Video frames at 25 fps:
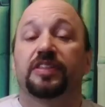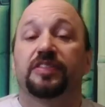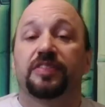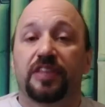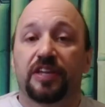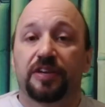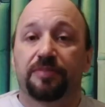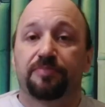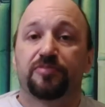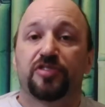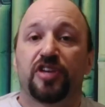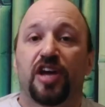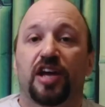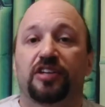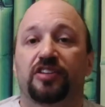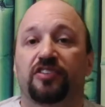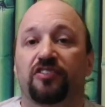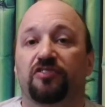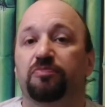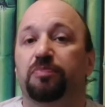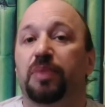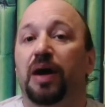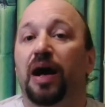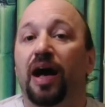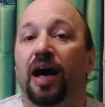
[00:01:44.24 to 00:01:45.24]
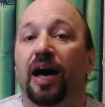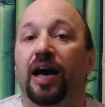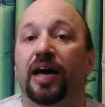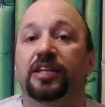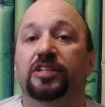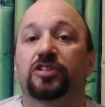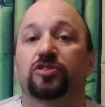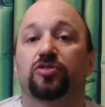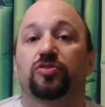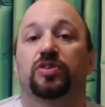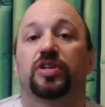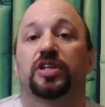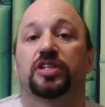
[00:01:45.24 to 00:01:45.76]
The objective behind
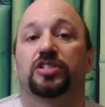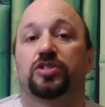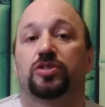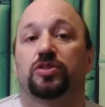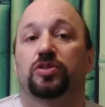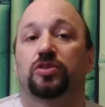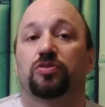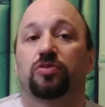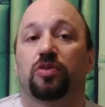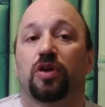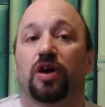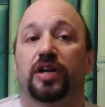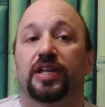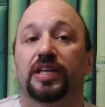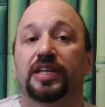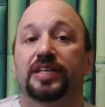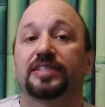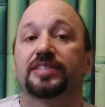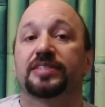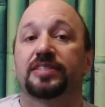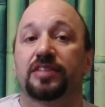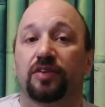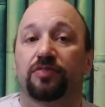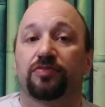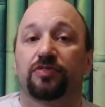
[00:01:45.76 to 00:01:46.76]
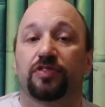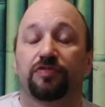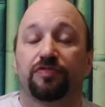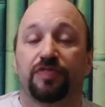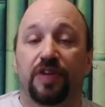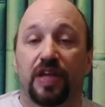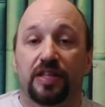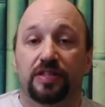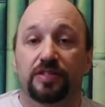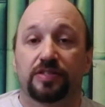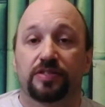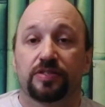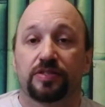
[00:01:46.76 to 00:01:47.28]
traditional karate is
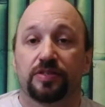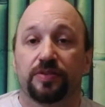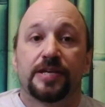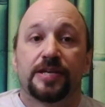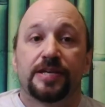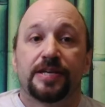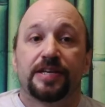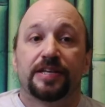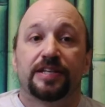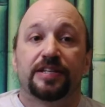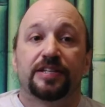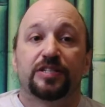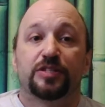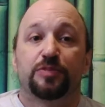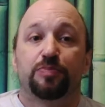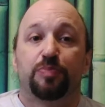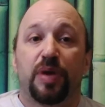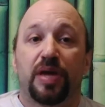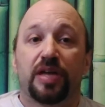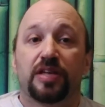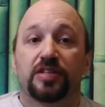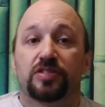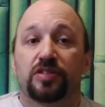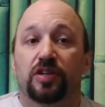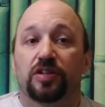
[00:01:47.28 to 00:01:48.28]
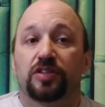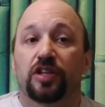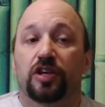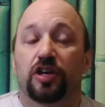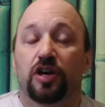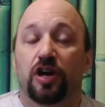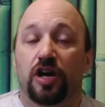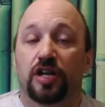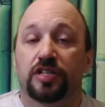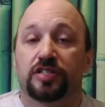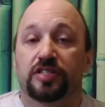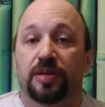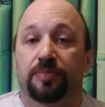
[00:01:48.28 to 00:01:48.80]
self-defense. It is based on the
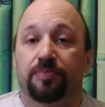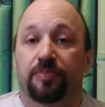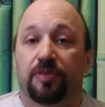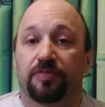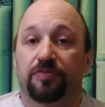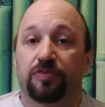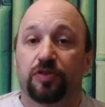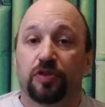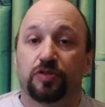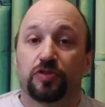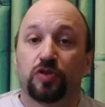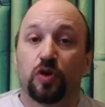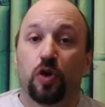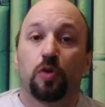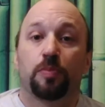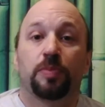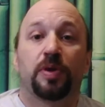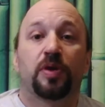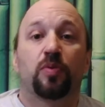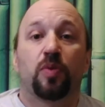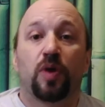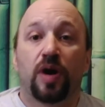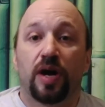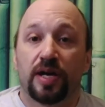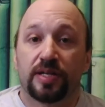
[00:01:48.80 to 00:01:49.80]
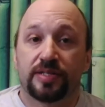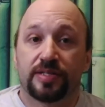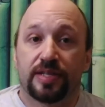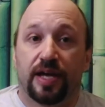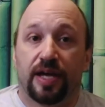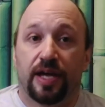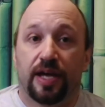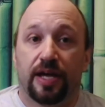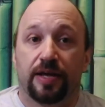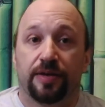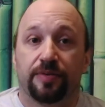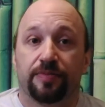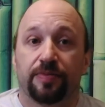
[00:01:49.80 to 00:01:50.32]
concept of todome waza,
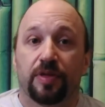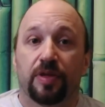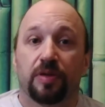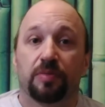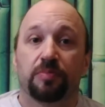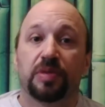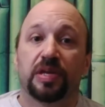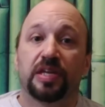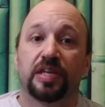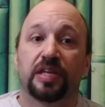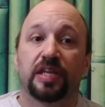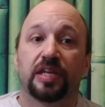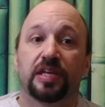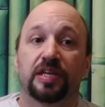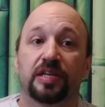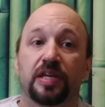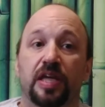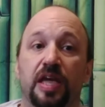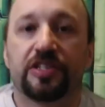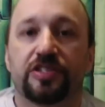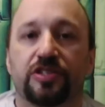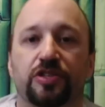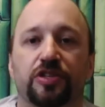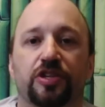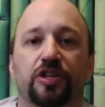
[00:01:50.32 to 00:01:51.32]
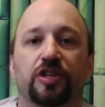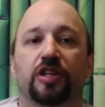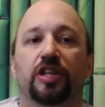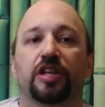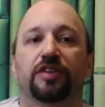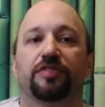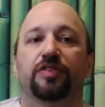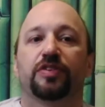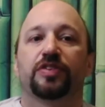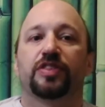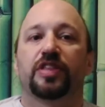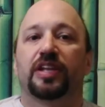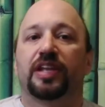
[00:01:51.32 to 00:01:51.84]
meaning to
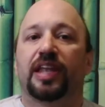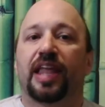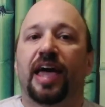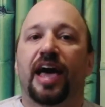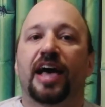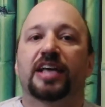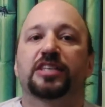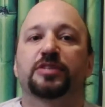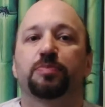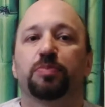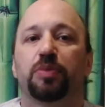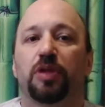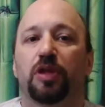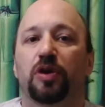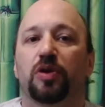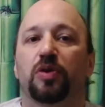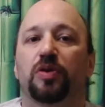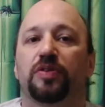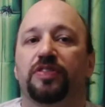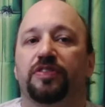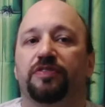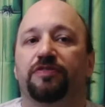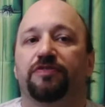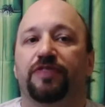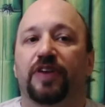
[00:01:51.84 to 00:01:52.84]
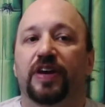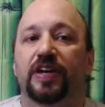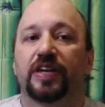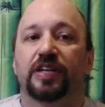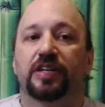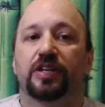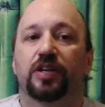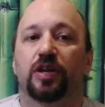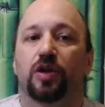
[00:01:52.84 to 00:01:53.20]
deliver the last blow of the fight